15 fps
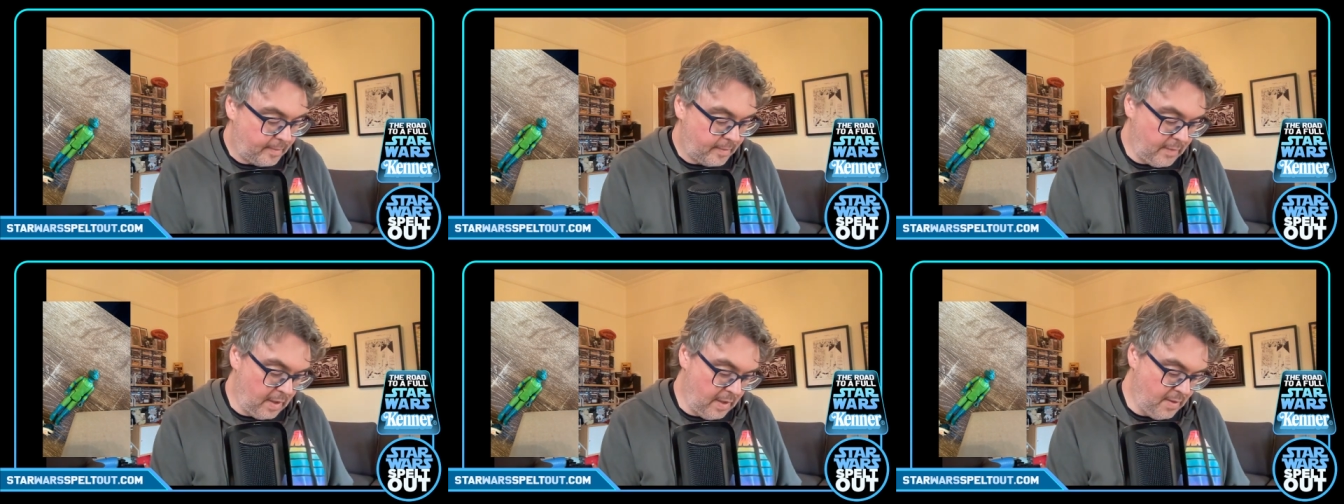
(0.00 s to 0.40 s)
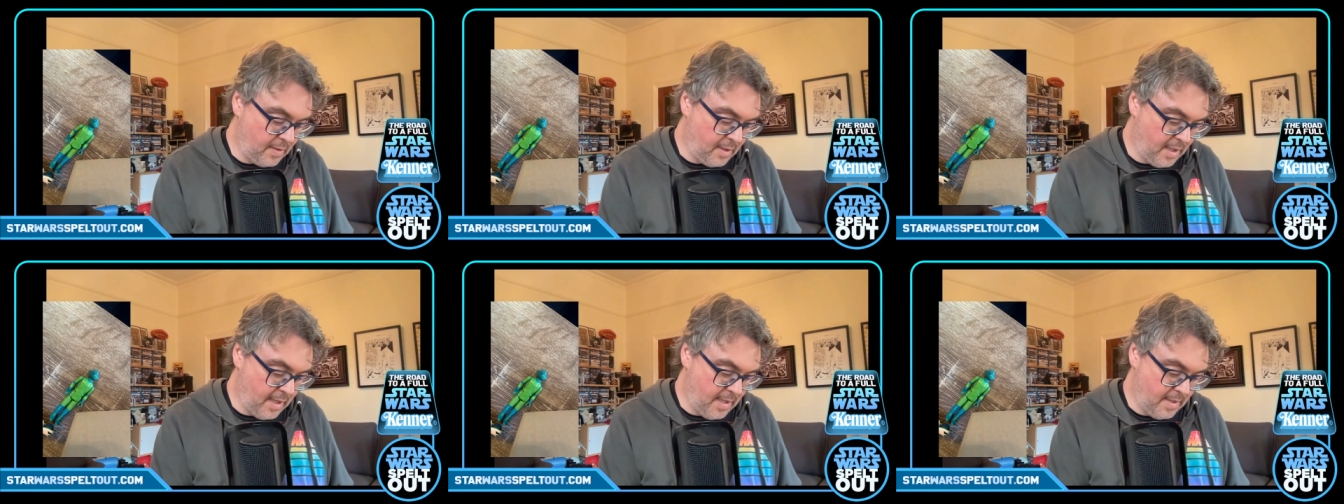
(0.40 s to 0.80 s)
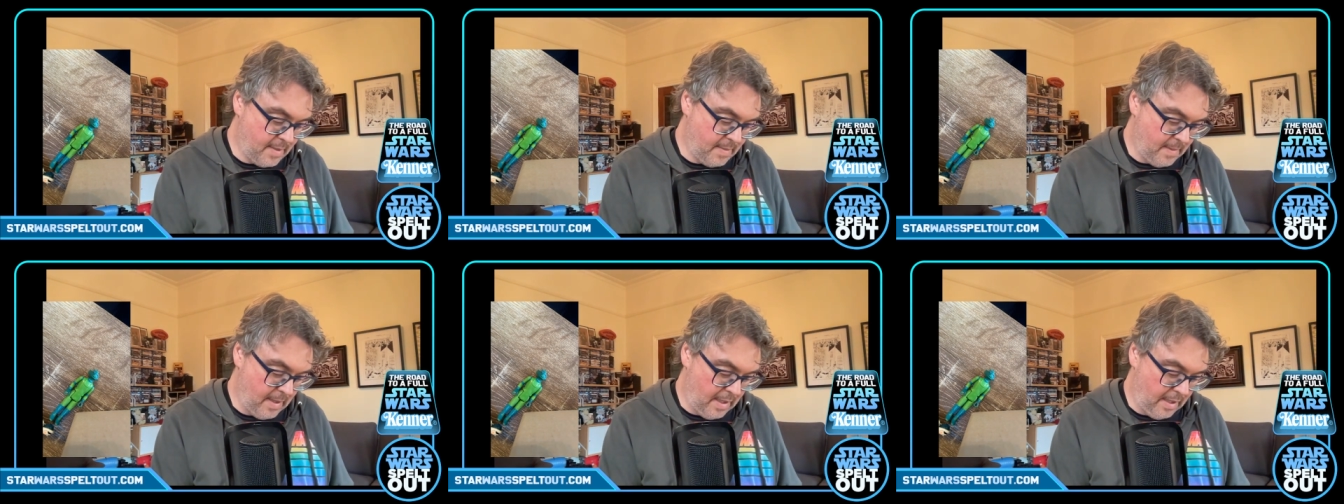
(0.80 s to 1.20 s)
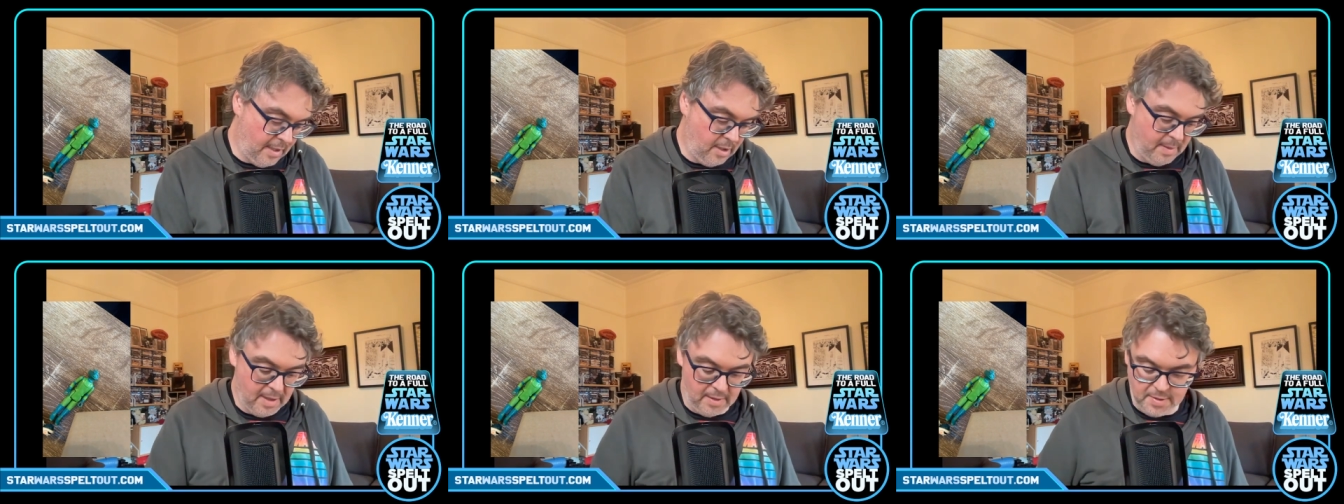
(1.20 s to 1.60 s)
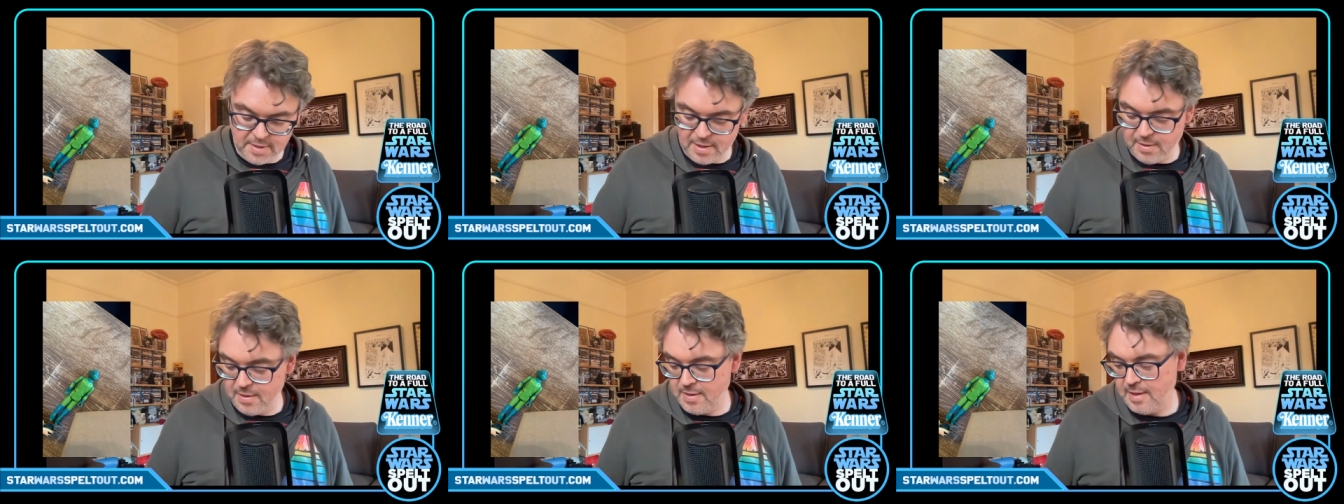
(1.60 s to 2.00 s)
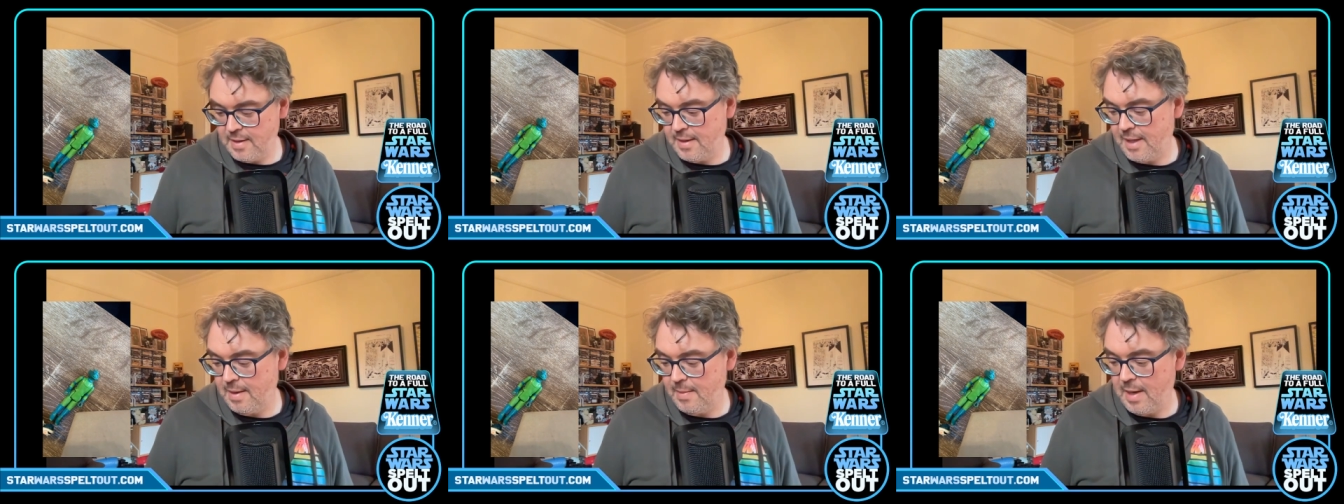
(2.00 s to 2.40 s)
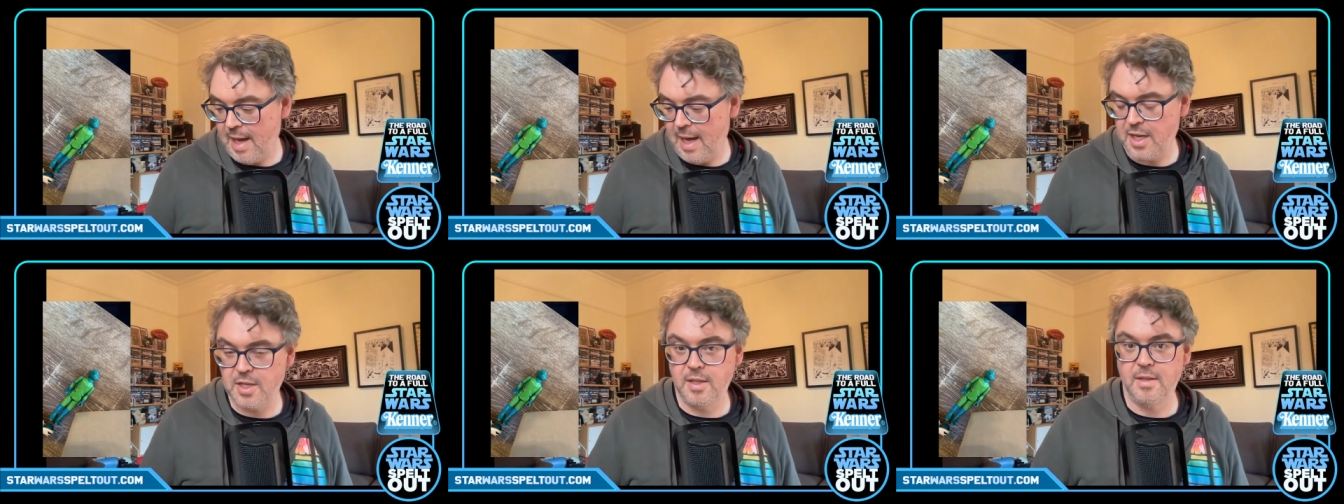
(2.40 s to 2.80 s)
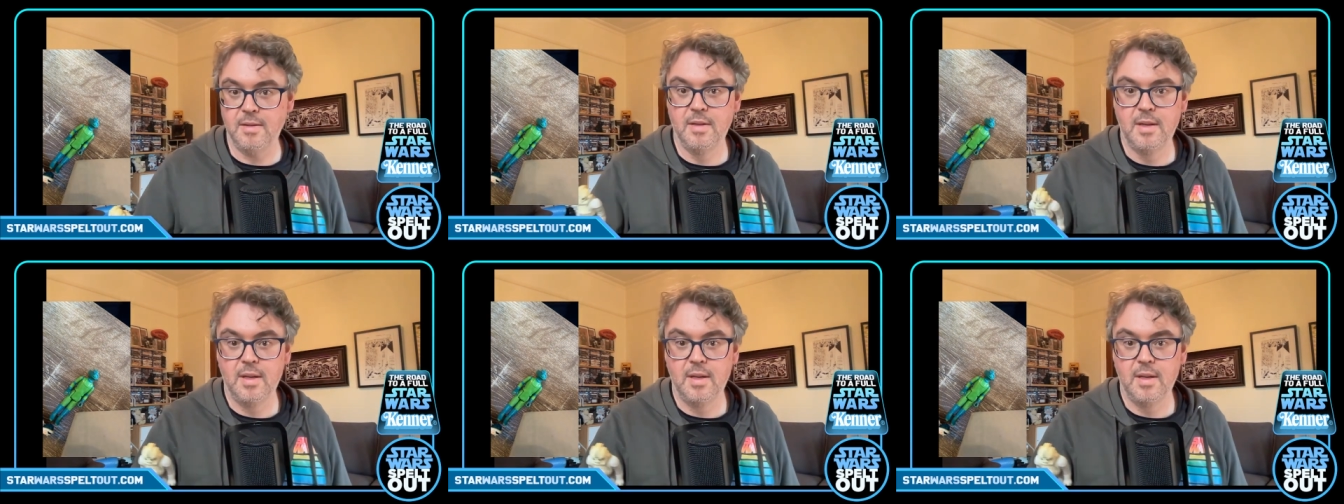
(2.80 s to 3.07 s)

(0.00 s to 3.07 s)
this guy has a little bit loosey-goosey, seen a bit of action.